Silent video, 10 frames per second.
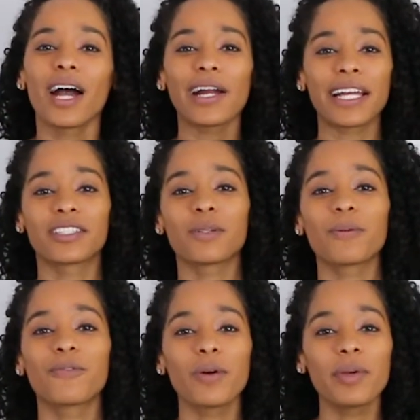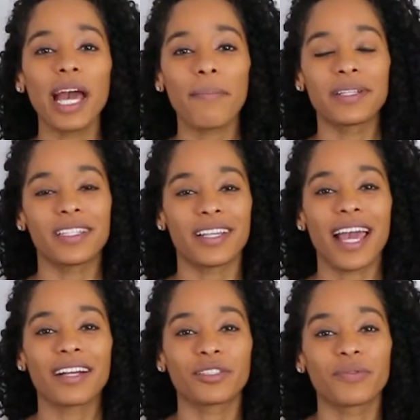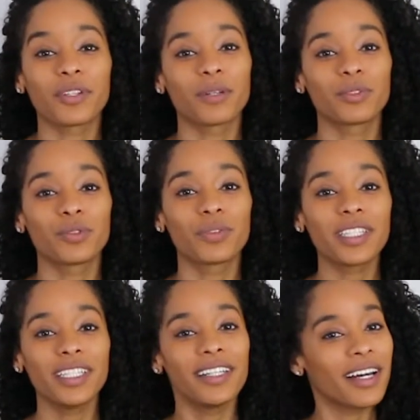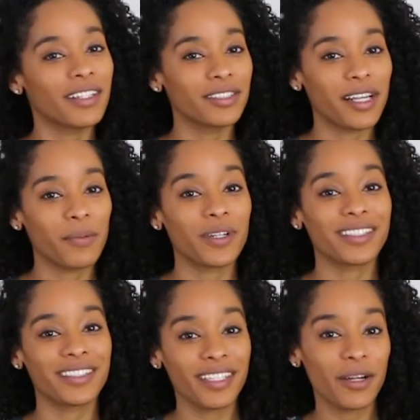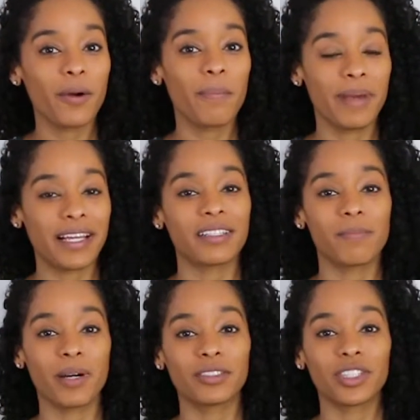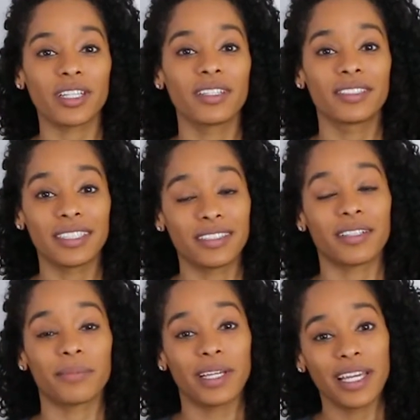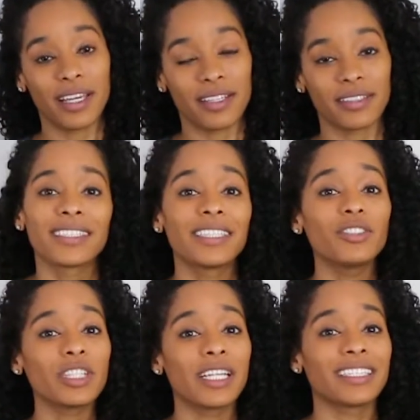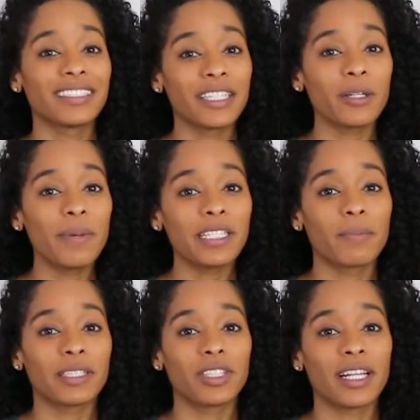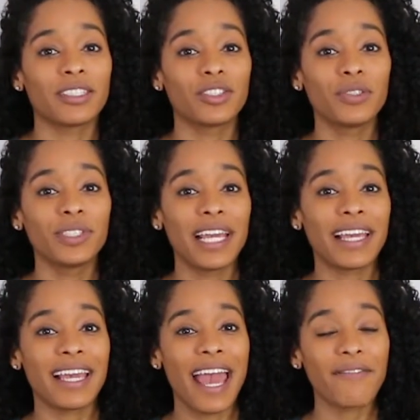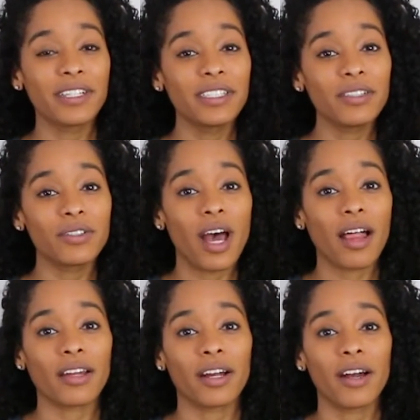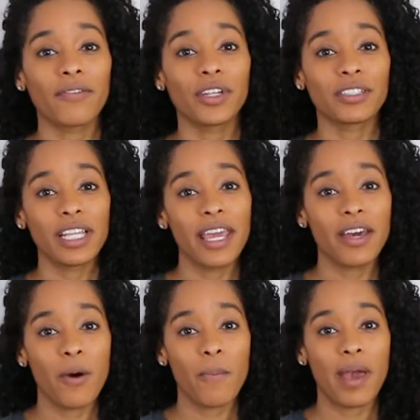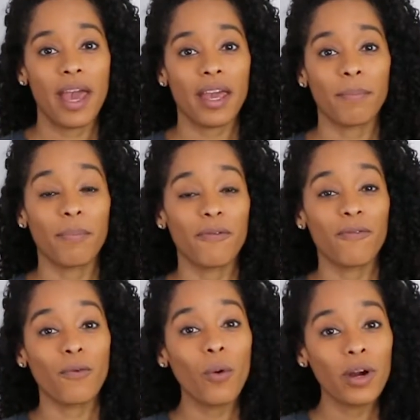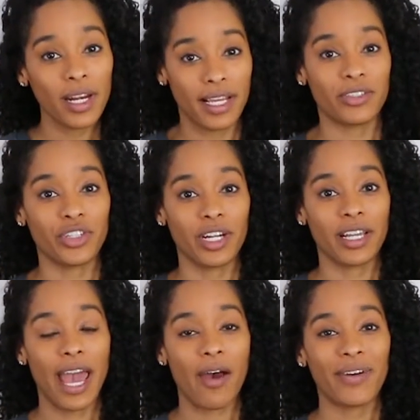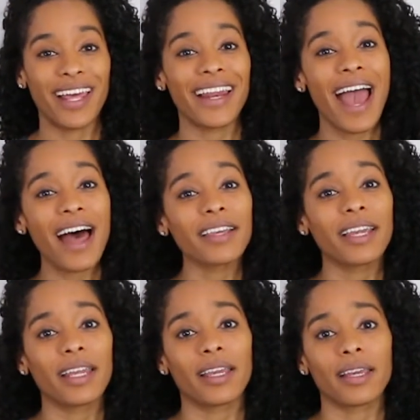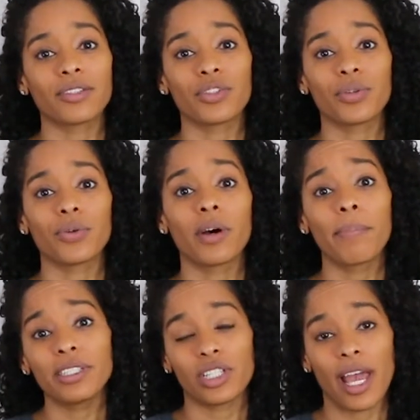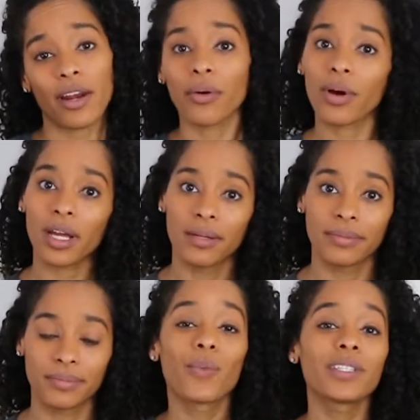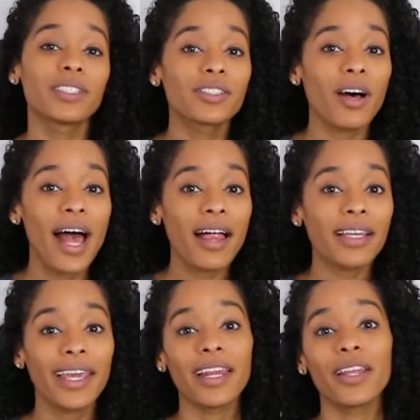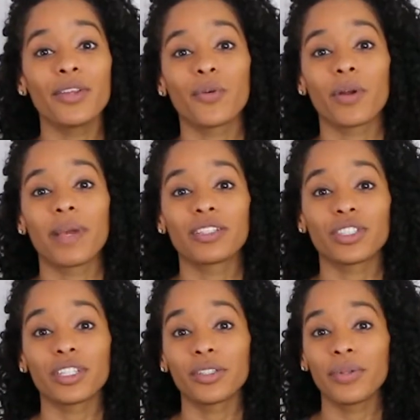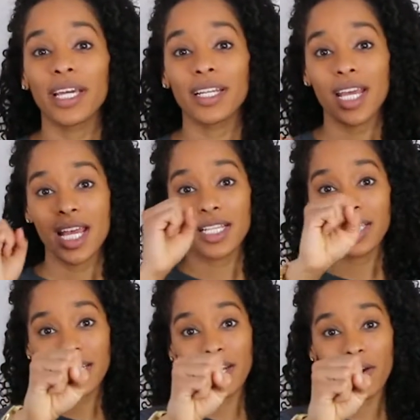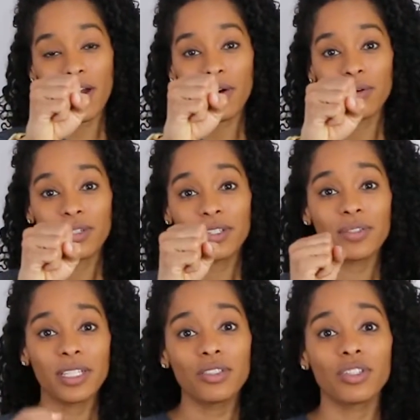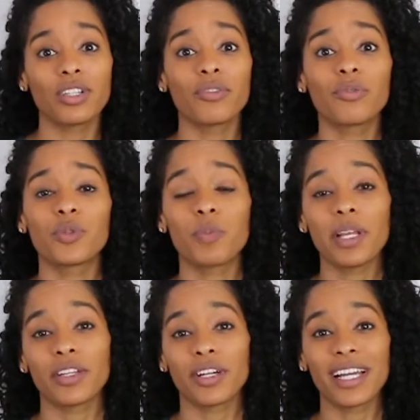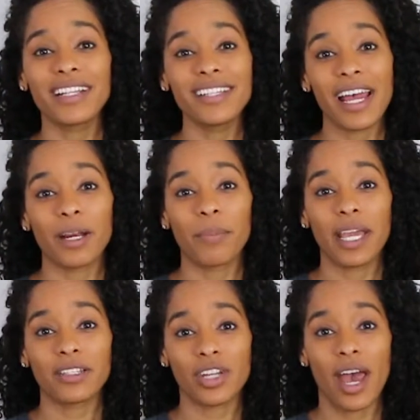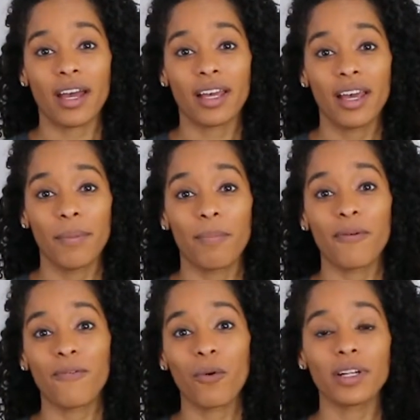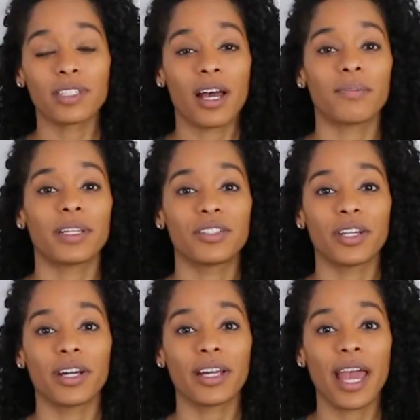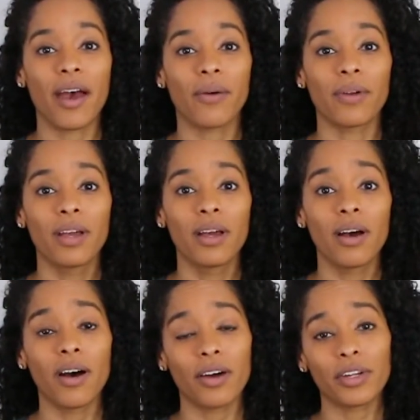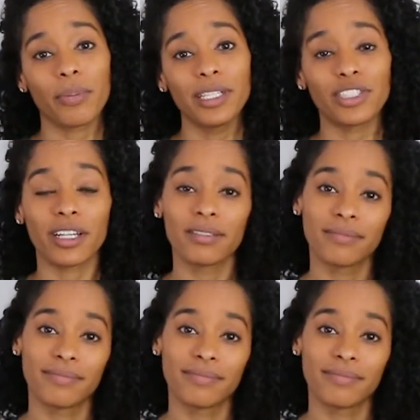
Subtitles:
Alright, so before we hop into the cash envelopes, you really need to understand what a zero-based budget system is. Essentially, a zero-based budget is you taking every single dollar of your take-home pay before it hits your account and allocating it to a budget category. Once it's all allocated, you want to make sure you hit zero. So essentially, you've spent your entire paycheck before it's come into your account on your budget.